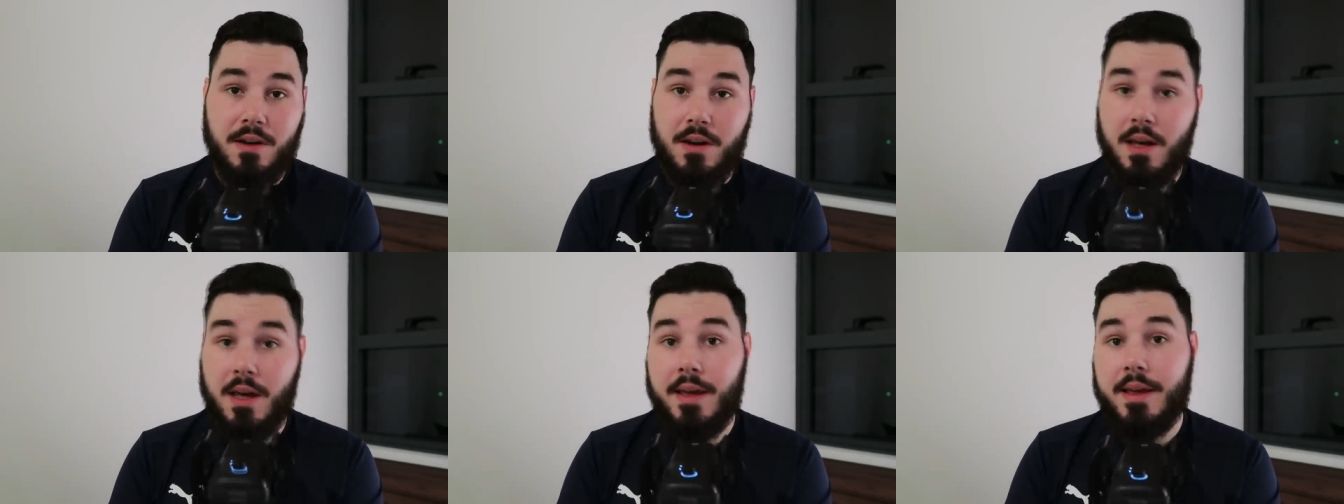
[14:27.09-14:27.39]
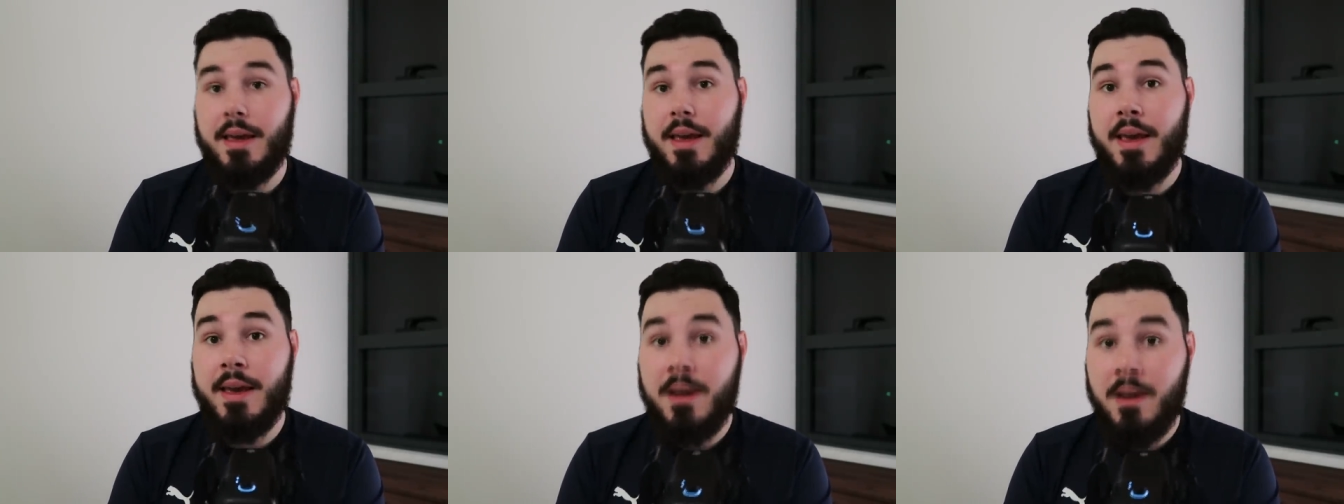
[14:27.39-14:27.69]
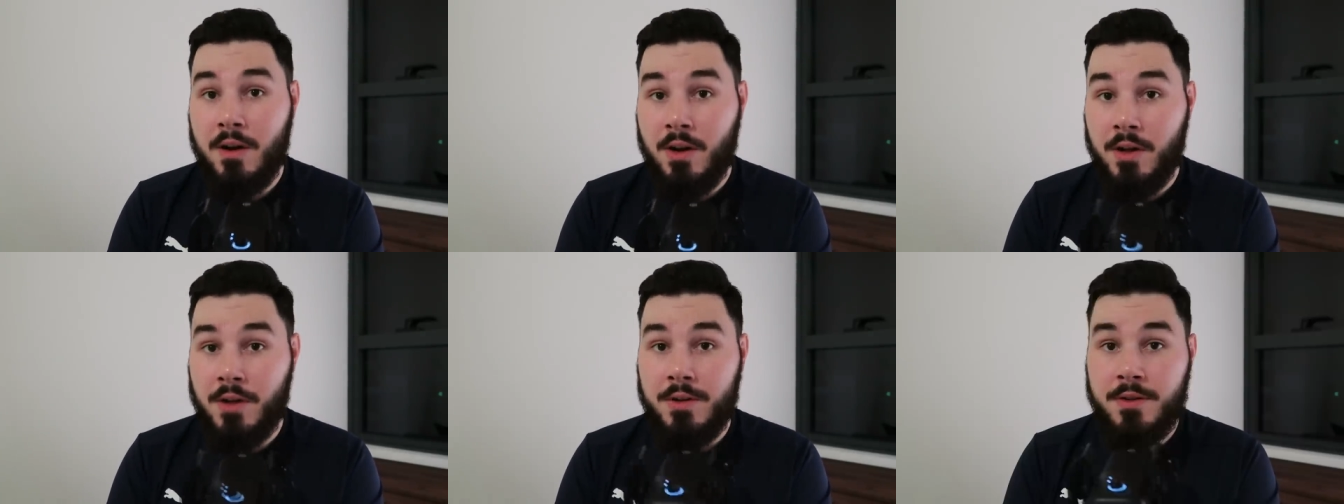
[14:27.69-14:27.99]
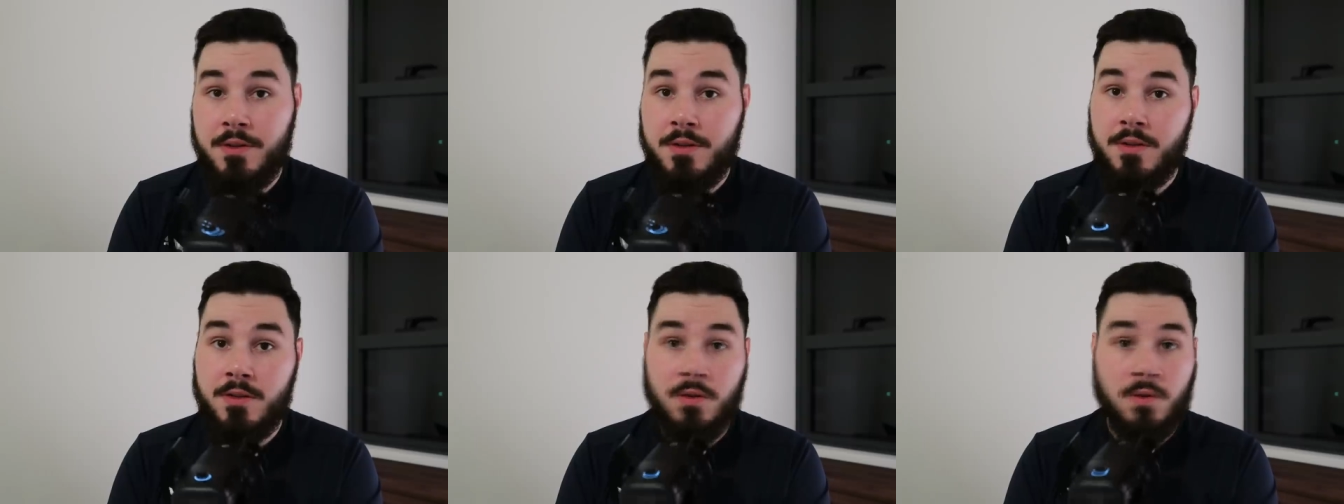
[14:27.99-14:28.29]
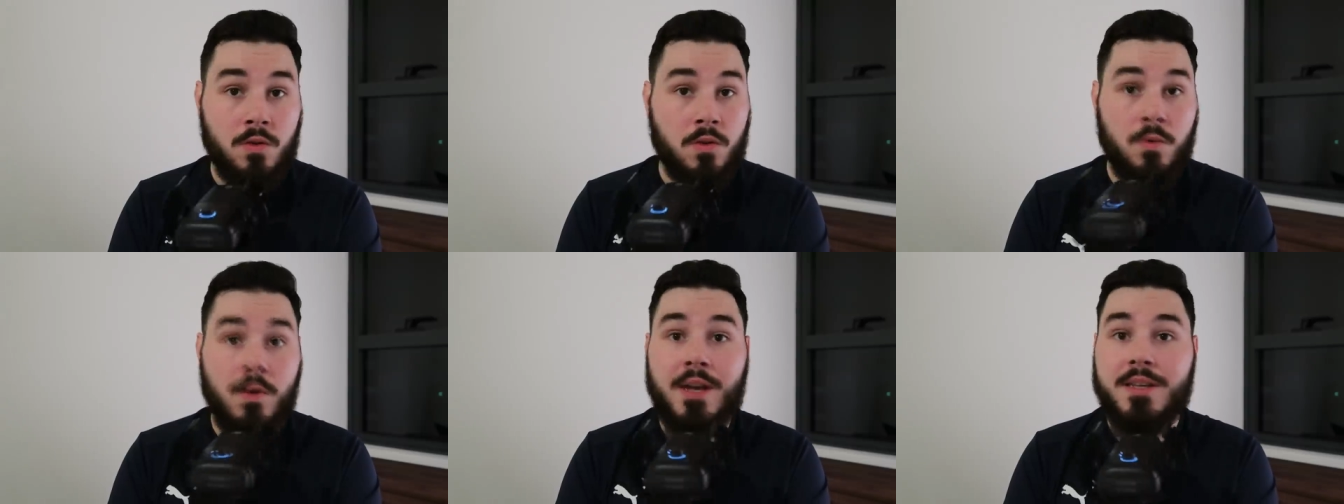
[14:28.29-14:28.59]
like England
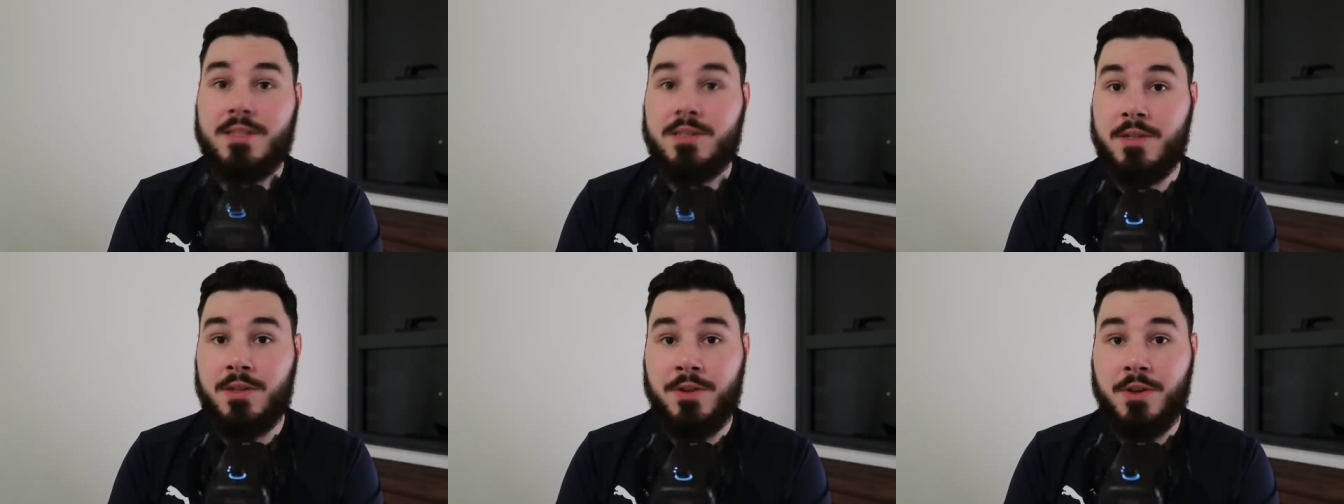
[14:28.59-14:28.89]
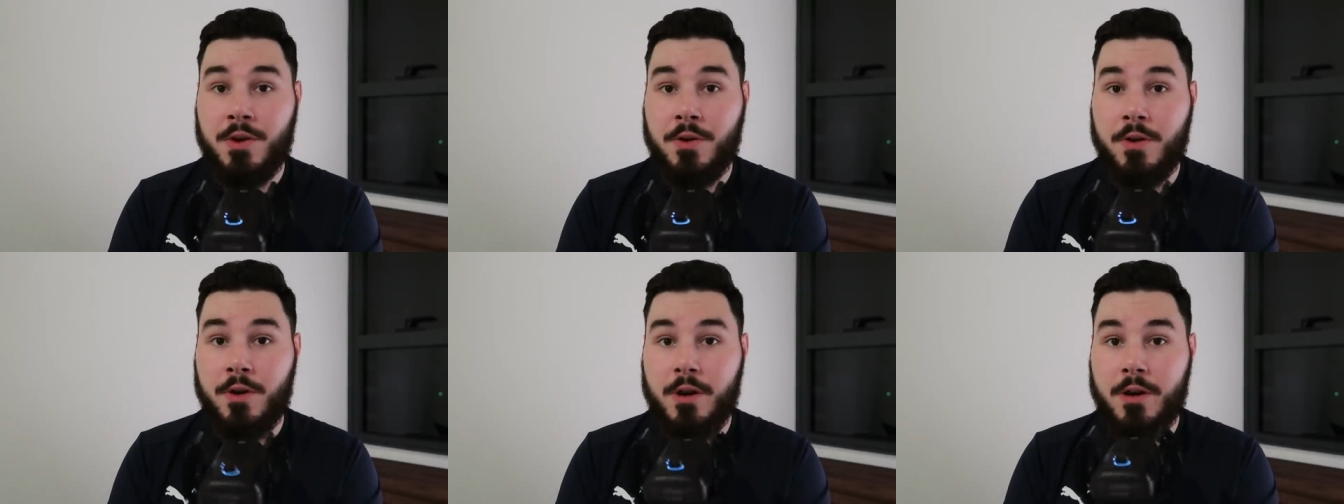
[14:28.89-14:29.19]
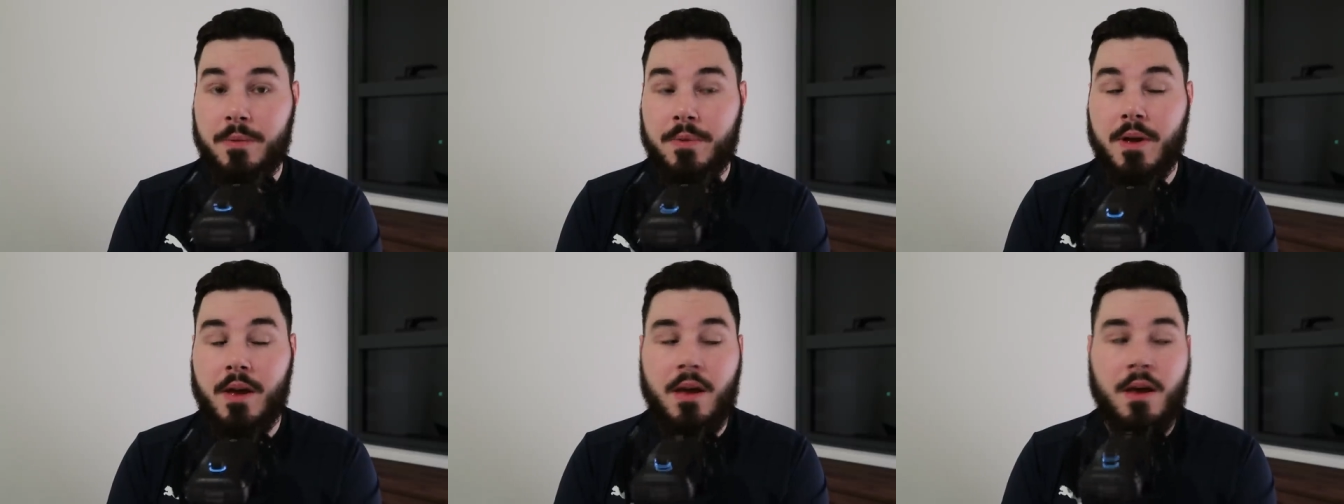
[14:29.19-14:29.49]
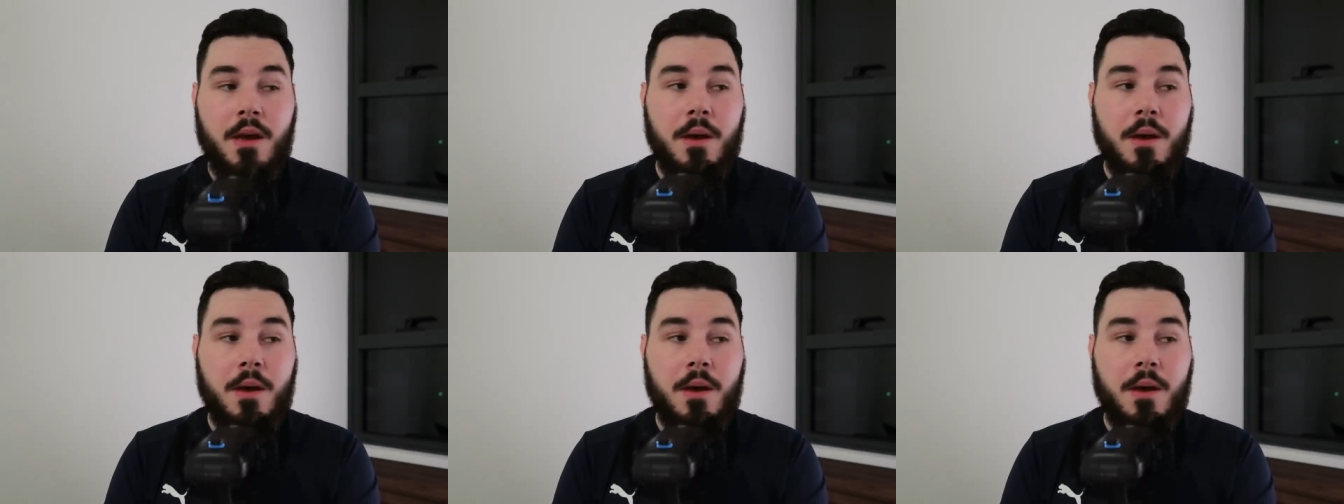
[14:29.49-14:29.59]
or Western Europe,